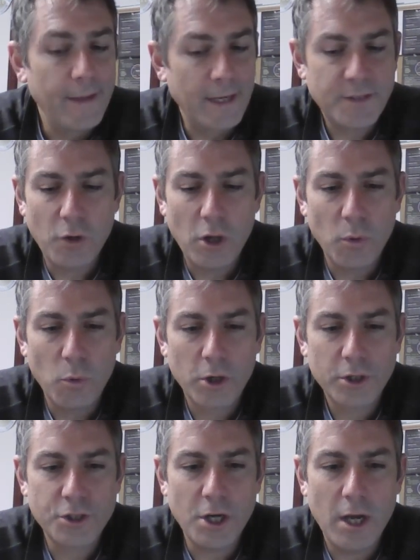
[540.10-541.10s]
Thanks for all the
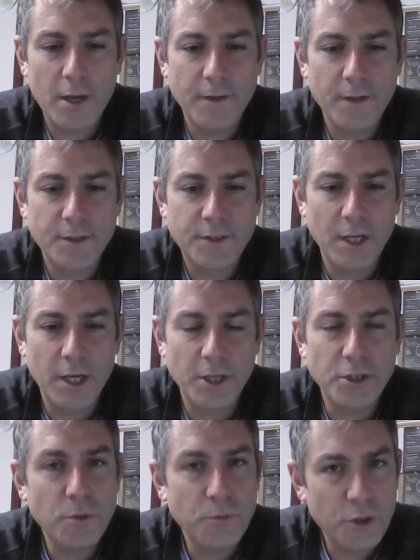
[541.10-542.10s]
work, John, that uh,
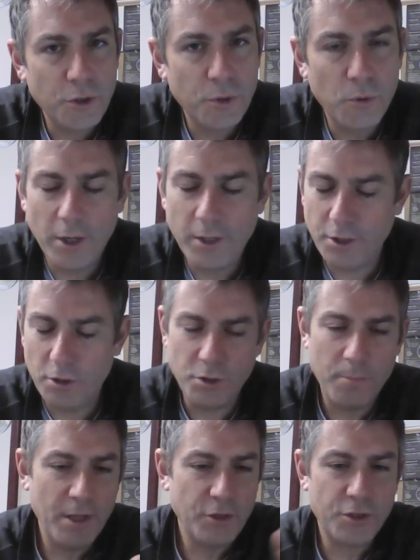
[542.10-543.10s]
you do. And you know,
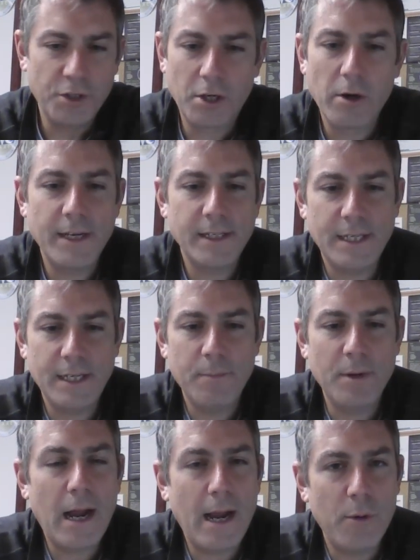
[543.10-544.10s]
you mentioned the great team
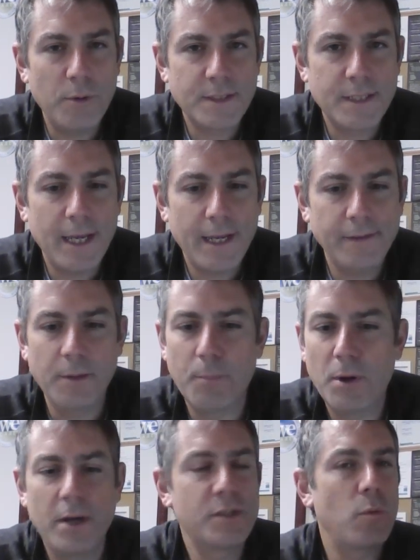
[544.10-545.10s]
at Iowa State, the
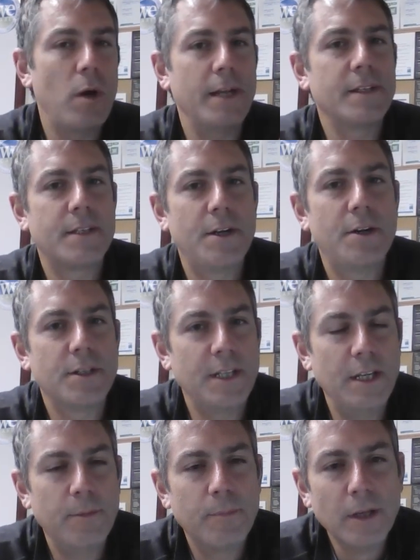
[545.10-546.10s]
Prairie Swine Center
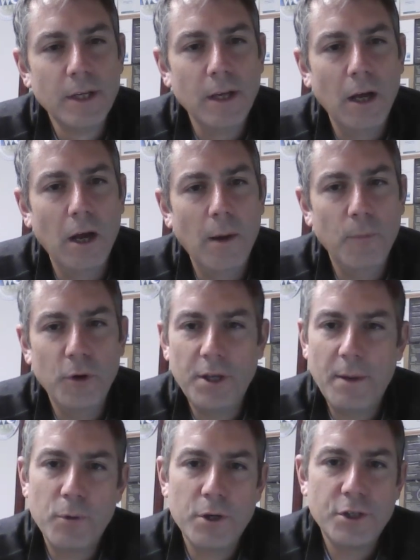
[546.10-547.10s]
team. Um,
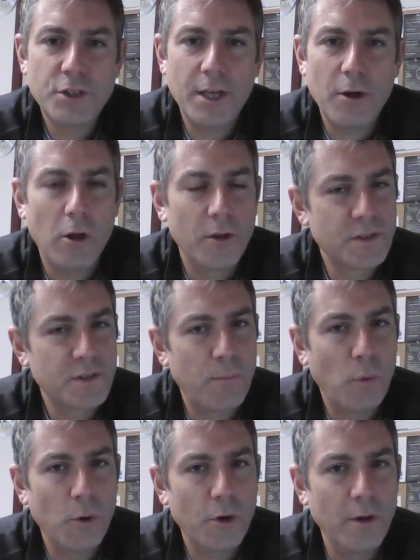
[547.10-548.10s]
really appreciate all the
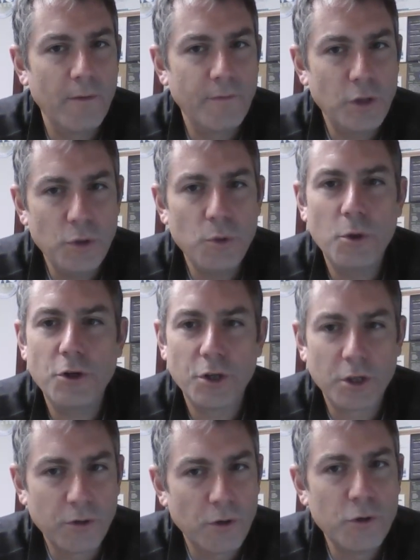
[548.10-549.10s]
support of you and
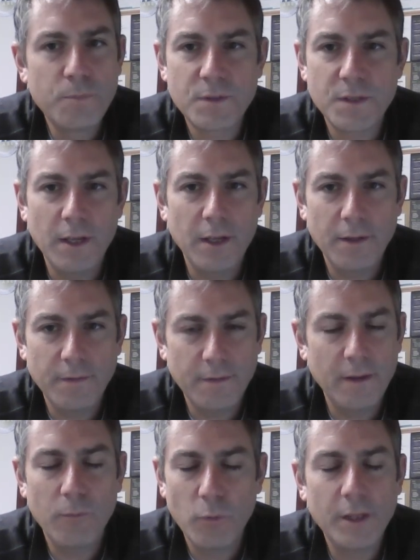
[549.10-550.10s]
your groups uh,
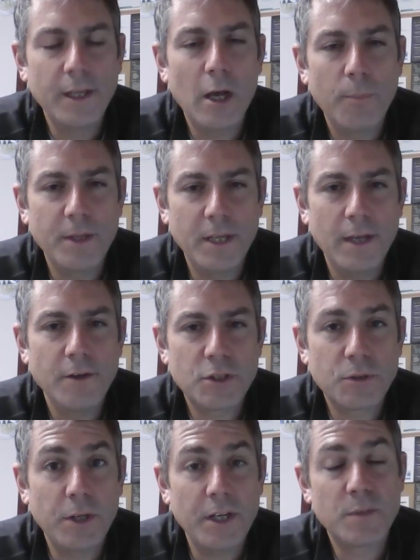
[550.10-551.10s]
that really help the
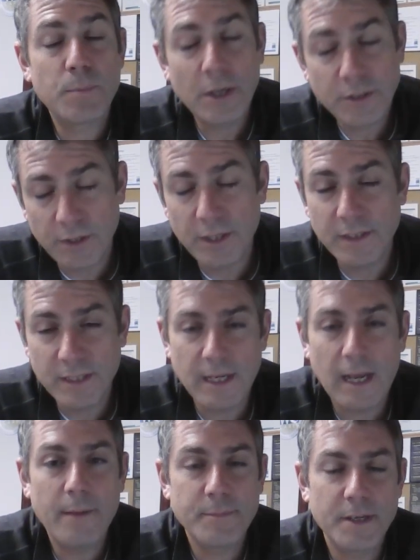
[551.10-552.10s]
industry, especially in these
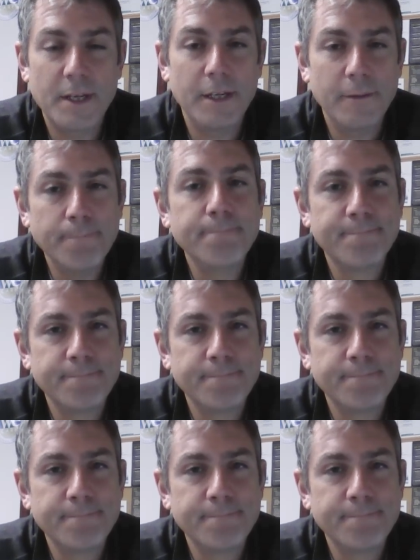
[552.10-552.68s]
times of need.